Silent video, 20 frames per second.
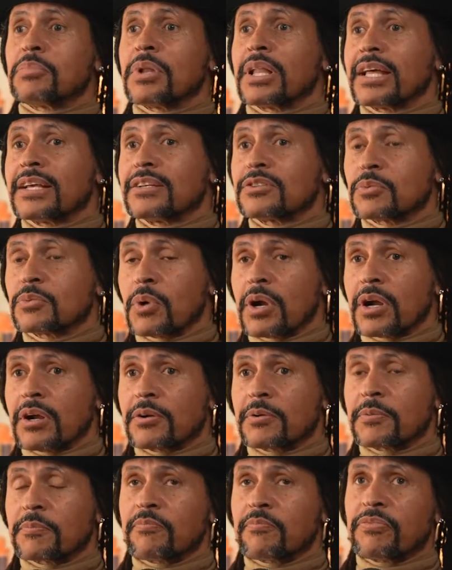place
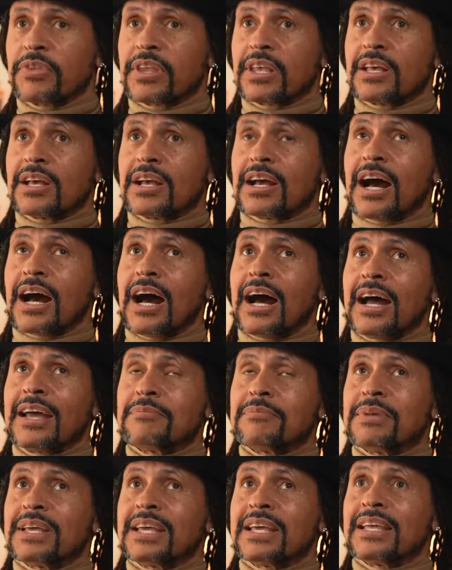where
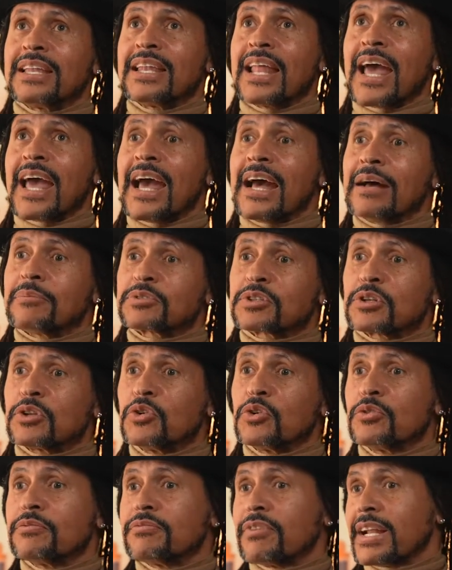I'm in
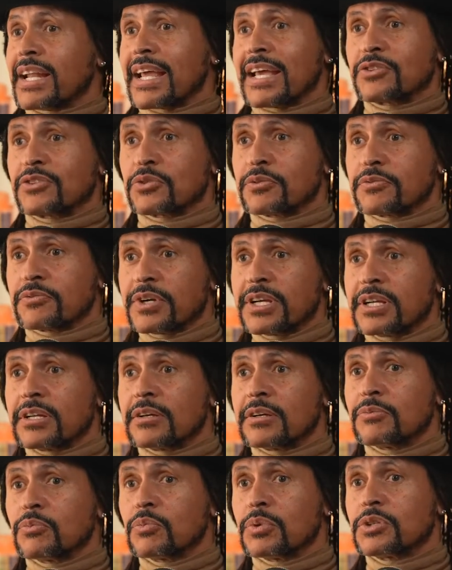absolute financial
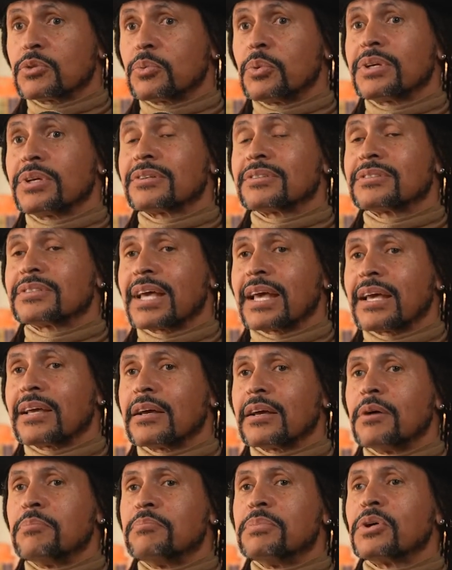freedom, which we could say
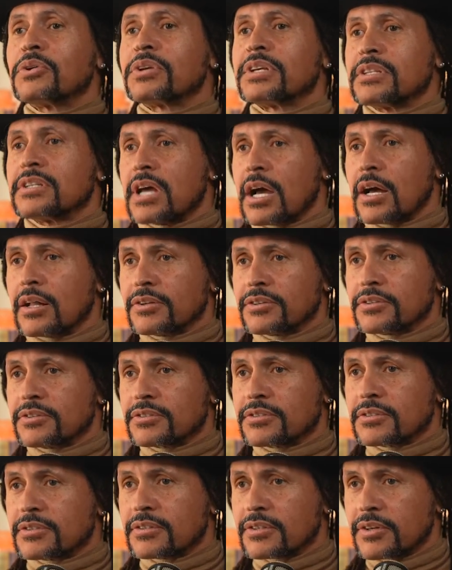$1 million,
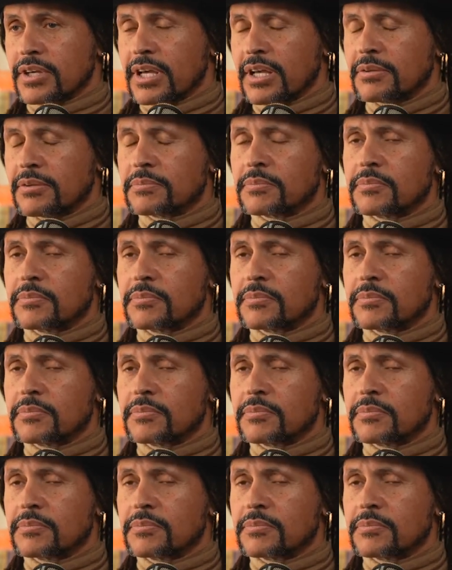okay?